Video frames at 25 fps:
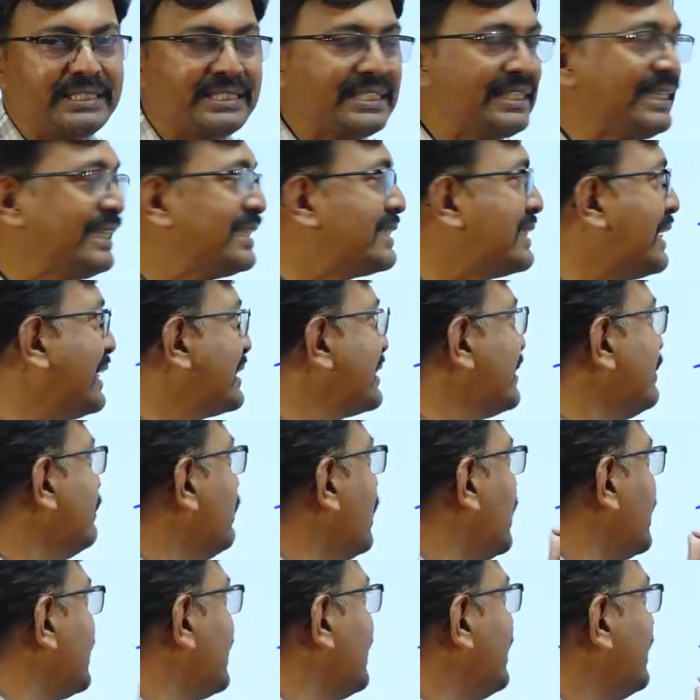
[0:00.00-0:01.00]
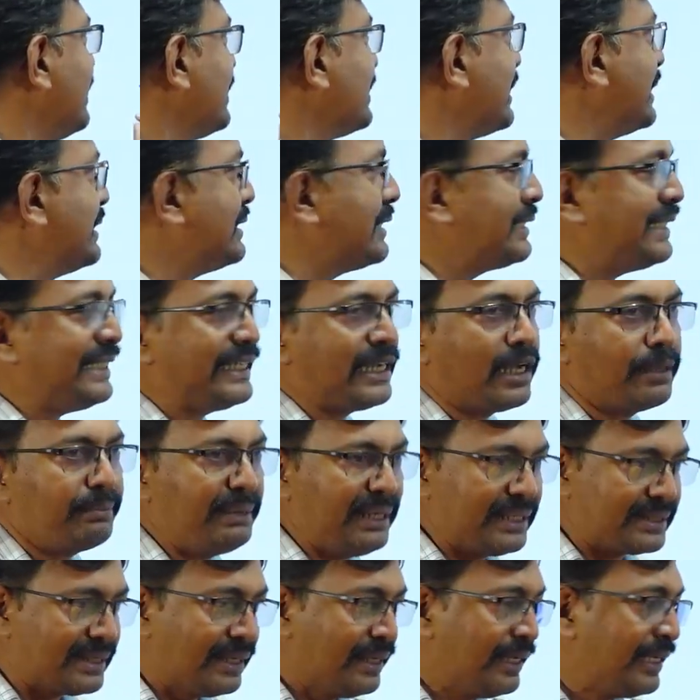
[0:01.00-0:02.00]
Is nothing but that is a
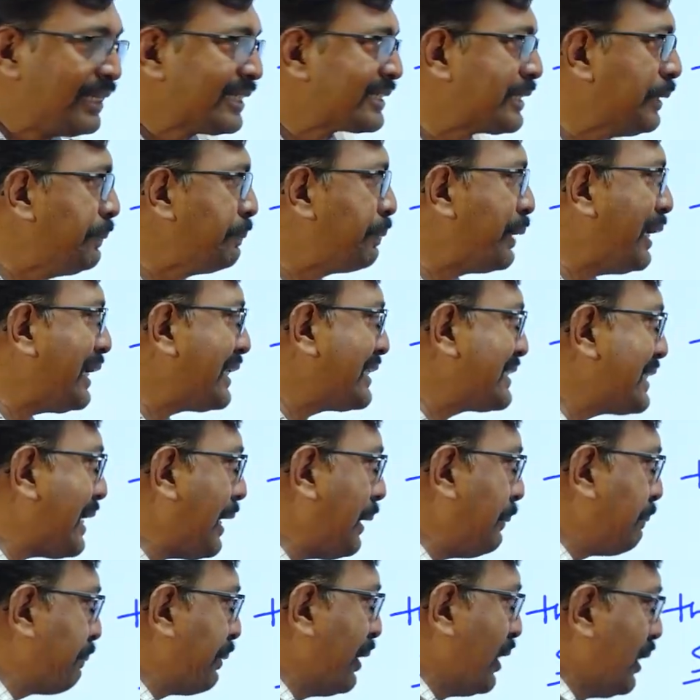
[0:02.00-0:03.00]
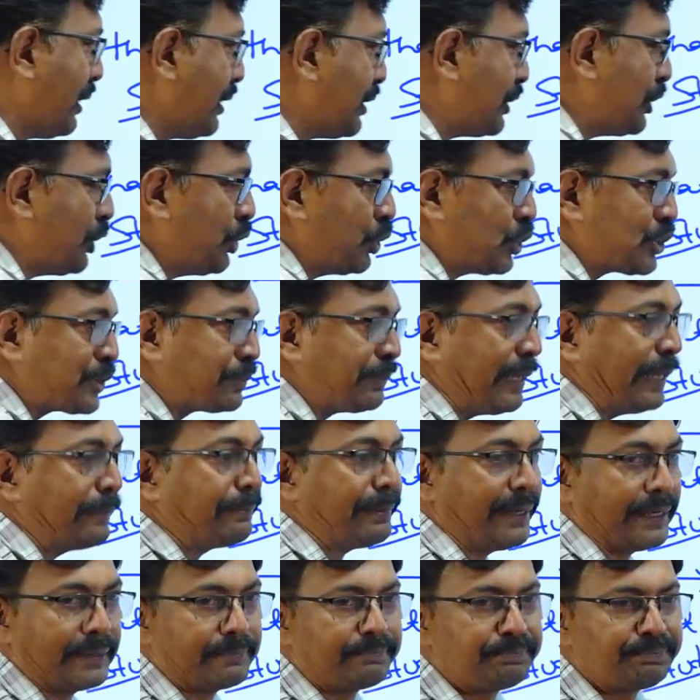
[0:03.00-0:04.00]
database. Simple example,
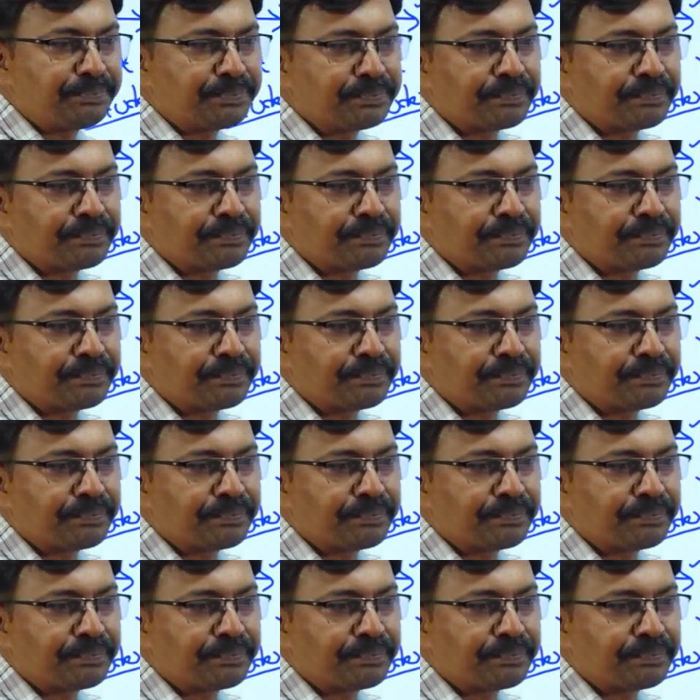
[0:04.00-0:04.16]
newspaper.